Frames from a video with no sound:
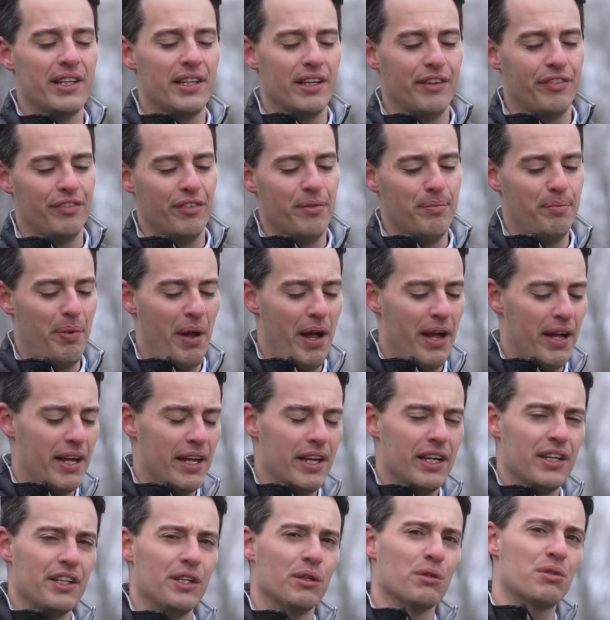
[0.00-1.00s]
different, but
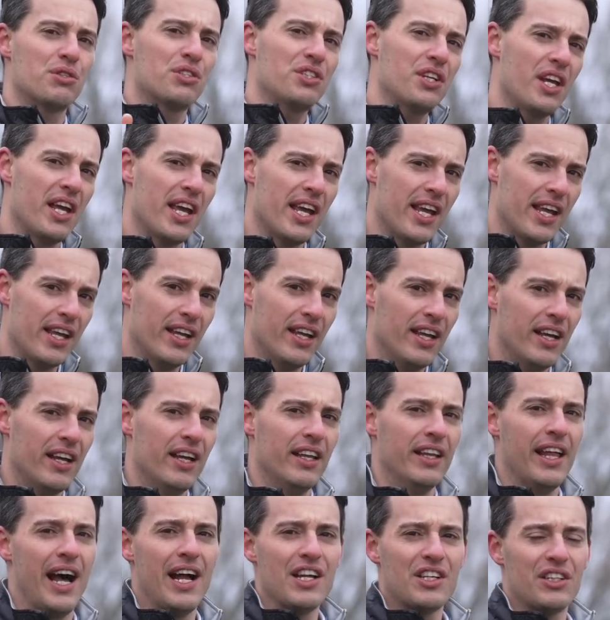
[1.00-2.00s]
you'll see
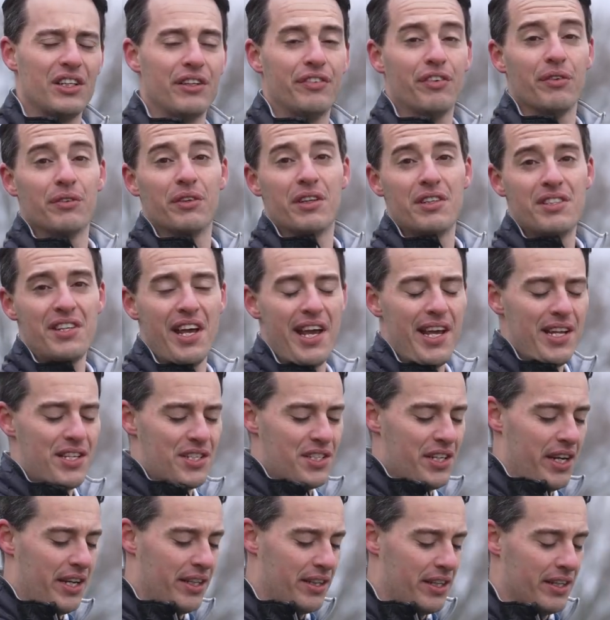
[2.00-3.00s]
that actually from the
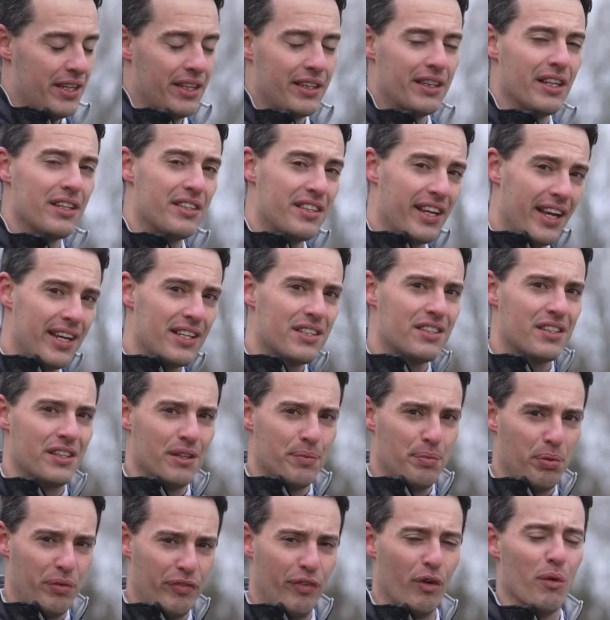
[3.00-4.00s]
data,
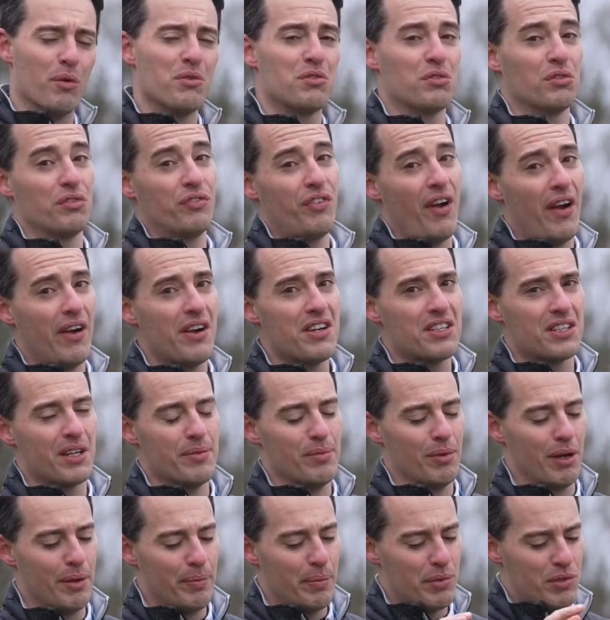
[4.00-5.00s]
the performance was very
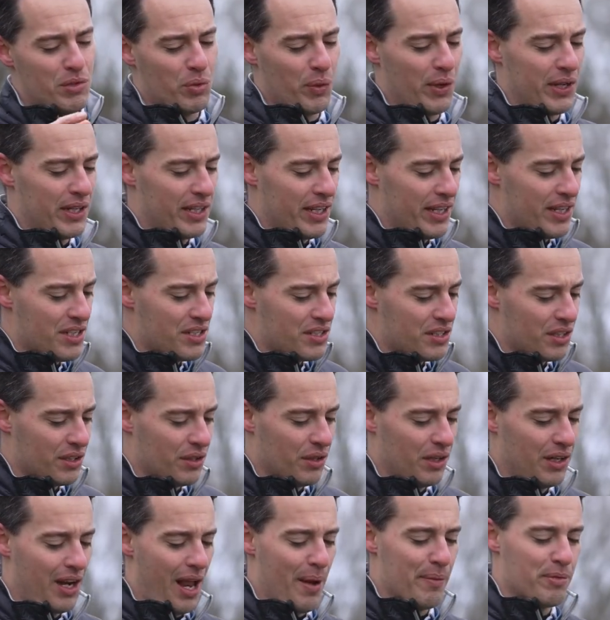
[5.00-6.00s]
similar between these two
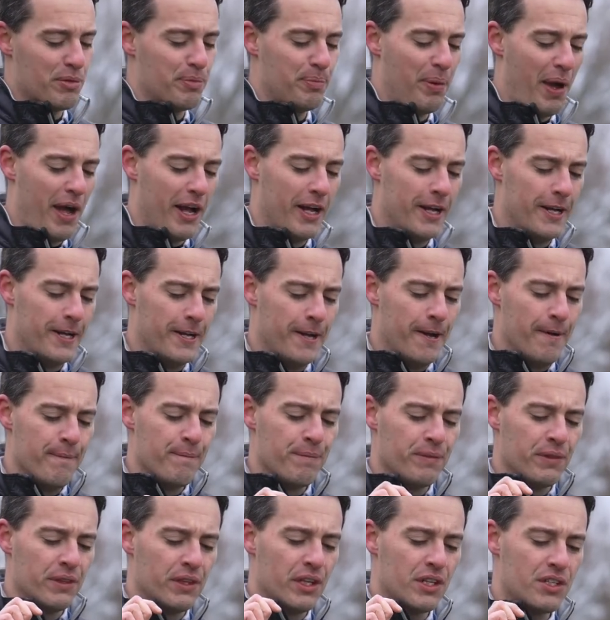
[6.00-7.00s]
clubs. But
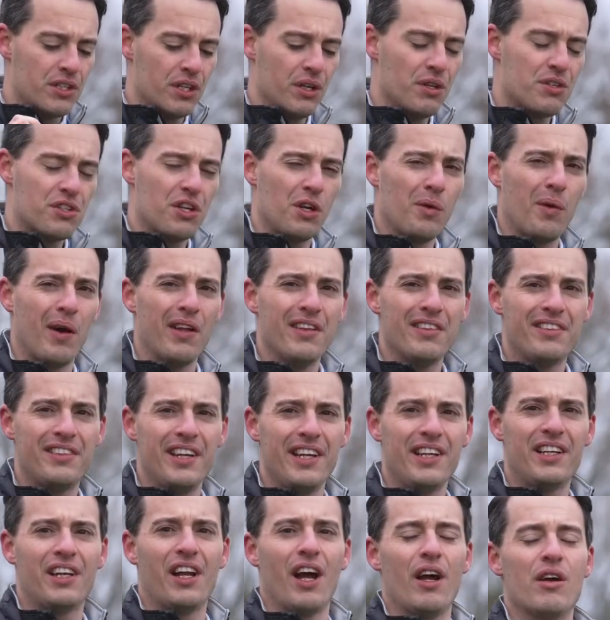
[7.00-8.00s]
the 221
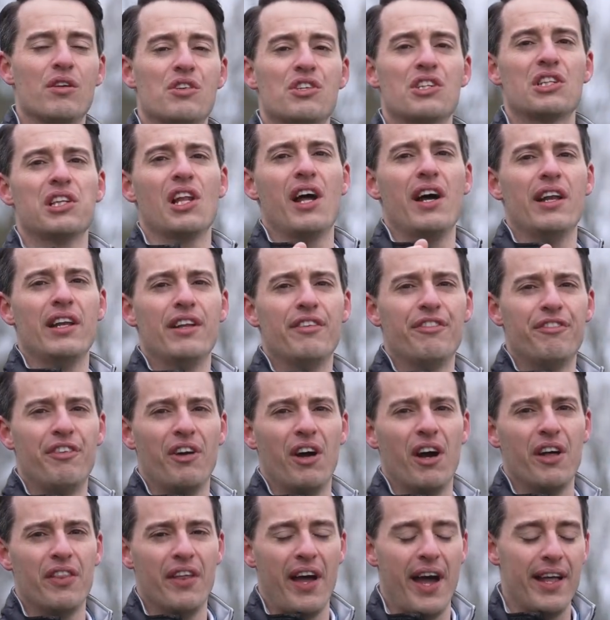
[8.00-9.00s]
did go slightly
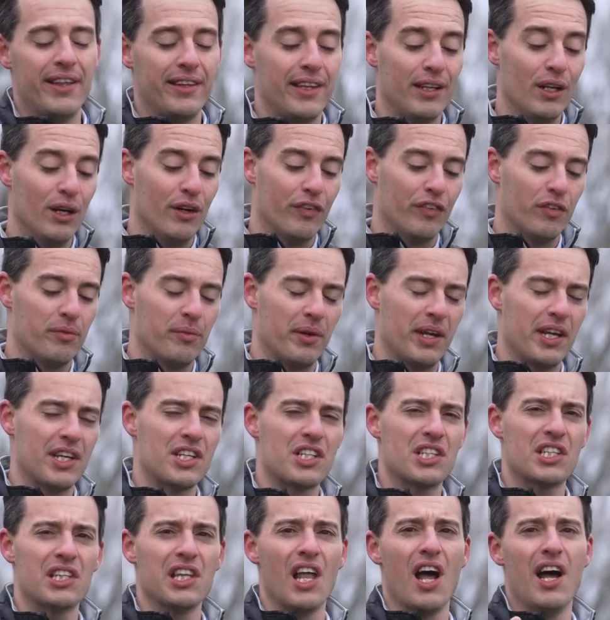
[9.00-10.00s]
further and did offer me
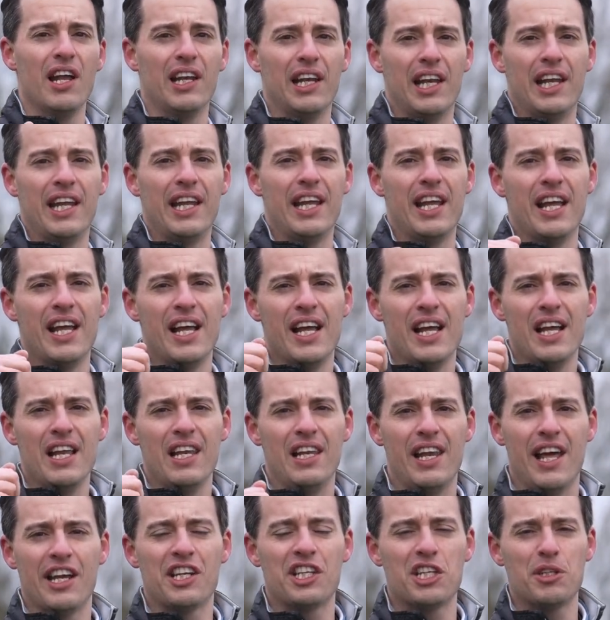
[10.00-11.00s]
slightly
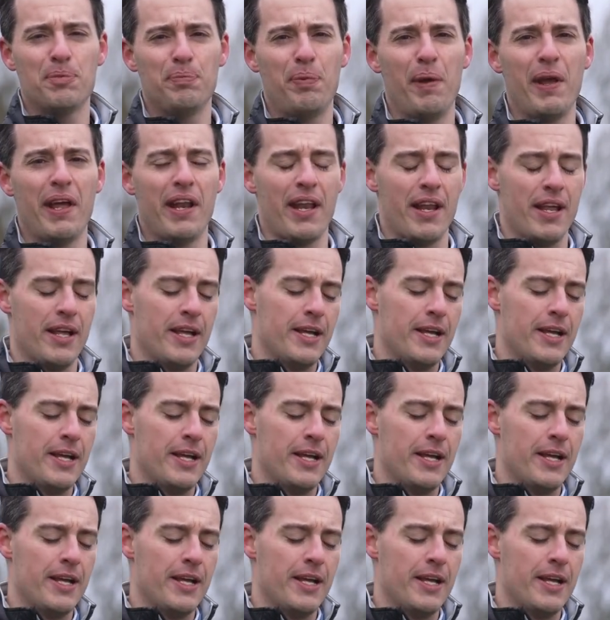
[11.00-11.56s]
less spin.